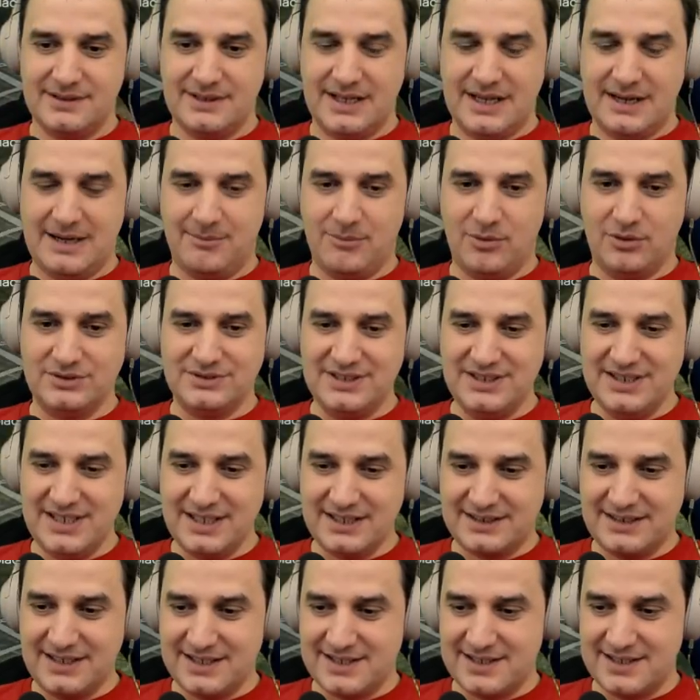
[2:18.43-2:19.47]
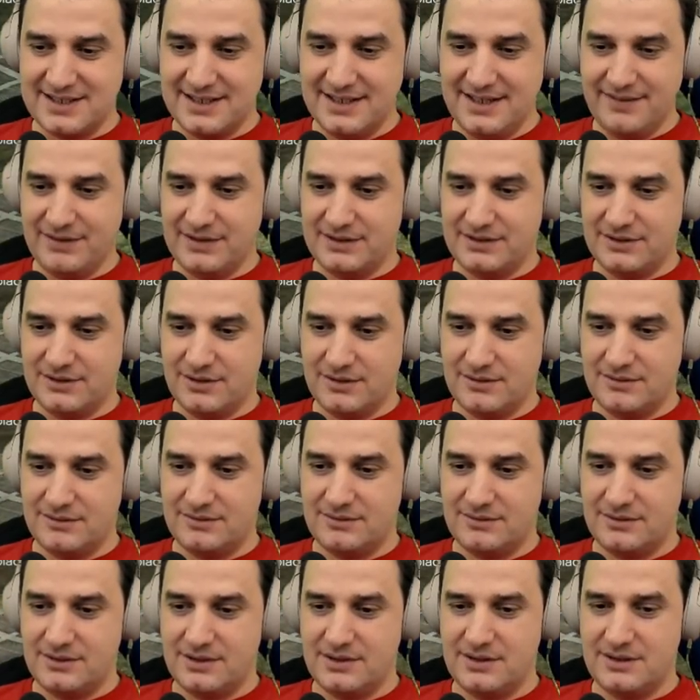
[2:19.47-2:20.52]
I mean, DirectX 11 though.
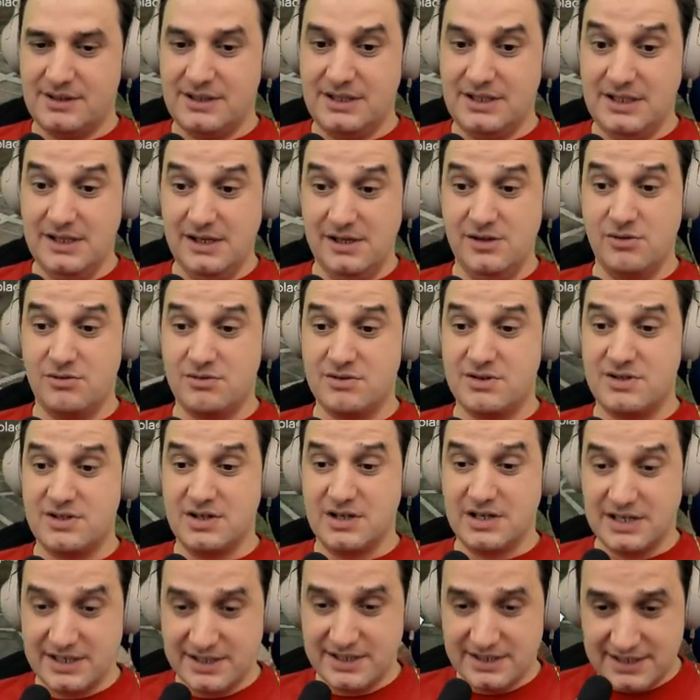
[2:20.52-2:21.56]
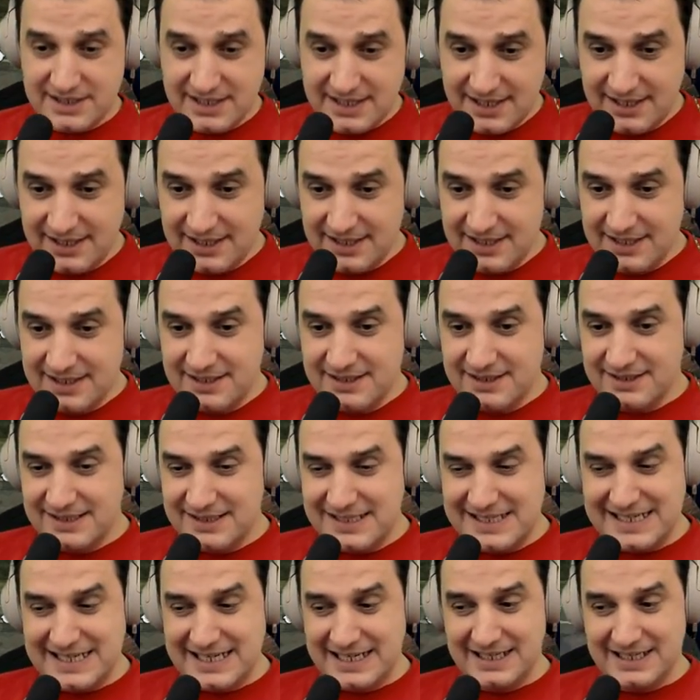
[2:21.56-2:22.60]
It looks really,
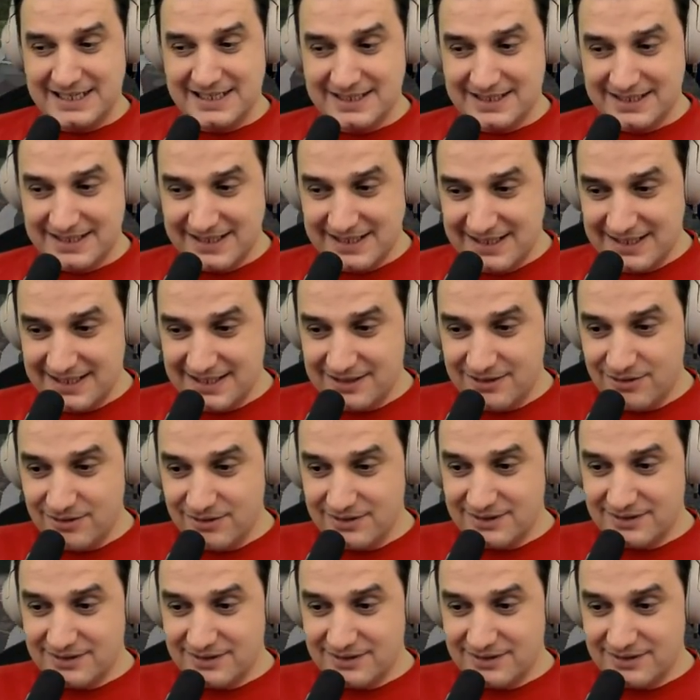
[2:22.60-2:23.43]
really, really good.